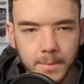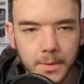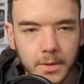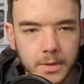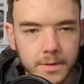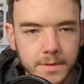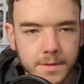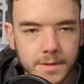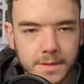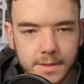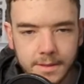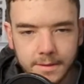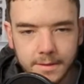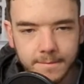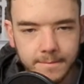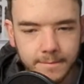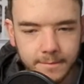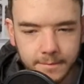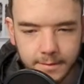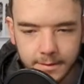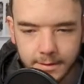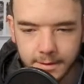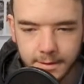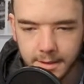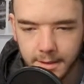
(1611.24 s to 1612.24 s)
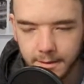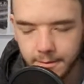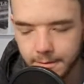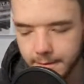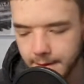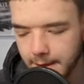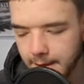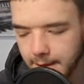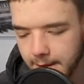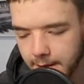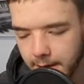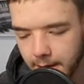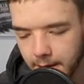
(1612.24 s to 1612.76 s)
But so
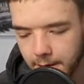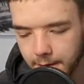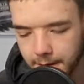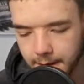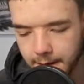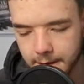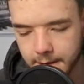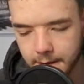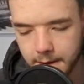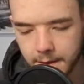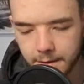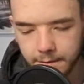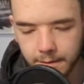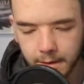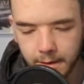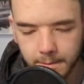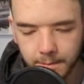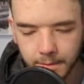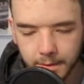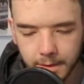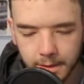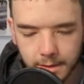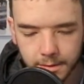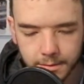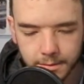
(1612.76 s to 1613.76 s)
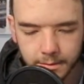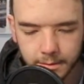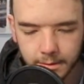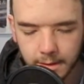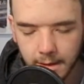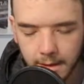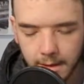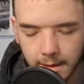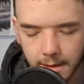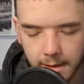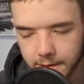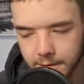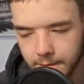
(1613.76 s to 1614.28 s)
there you go. That's the Europa League
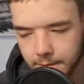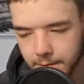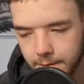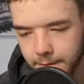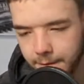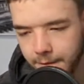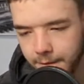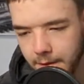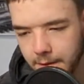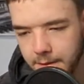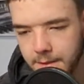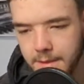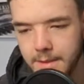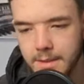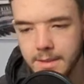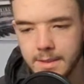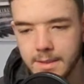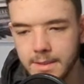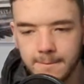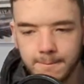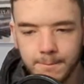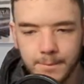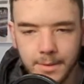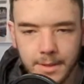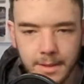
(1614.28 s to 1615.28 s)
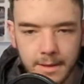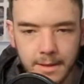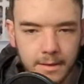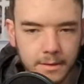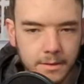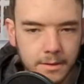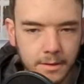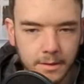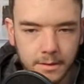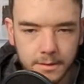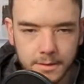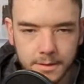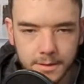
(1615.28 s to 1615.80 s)
draw. Arsenal versus
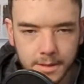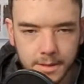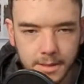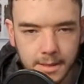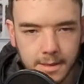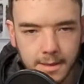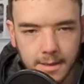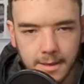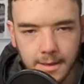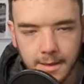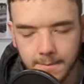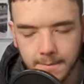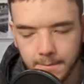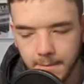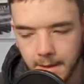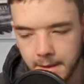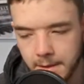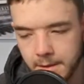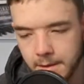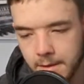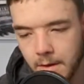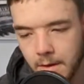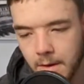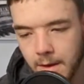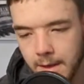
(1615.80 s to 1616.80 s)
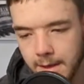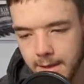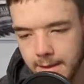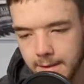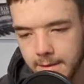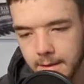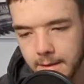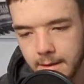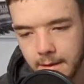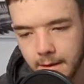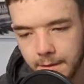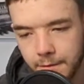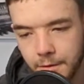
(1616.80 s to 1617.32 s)
Olympiacos. Man
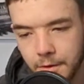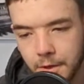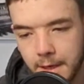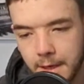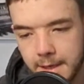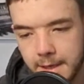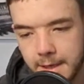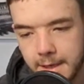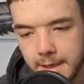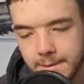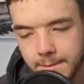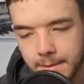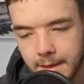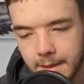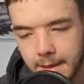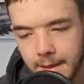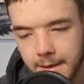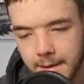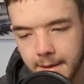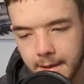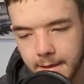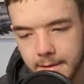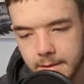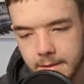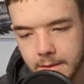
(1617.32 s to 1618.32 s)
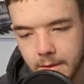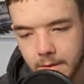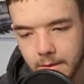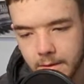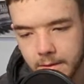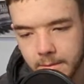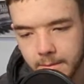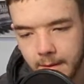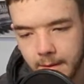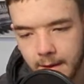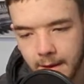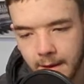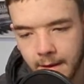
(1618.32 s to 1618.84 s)
United have got AC Milan, and
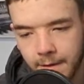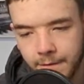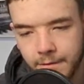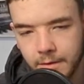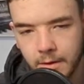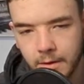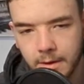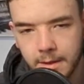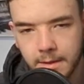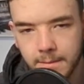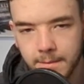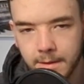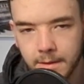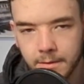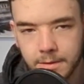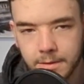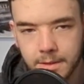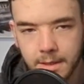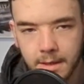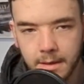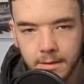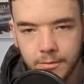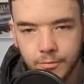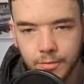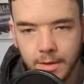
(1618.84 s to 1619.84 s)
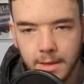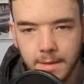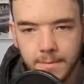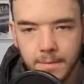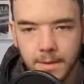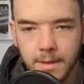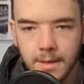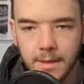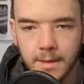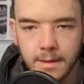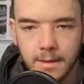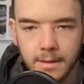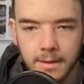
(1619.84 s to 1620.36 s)
Tottenham have Dynamo
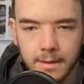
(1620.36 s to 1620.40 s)
Zagreb.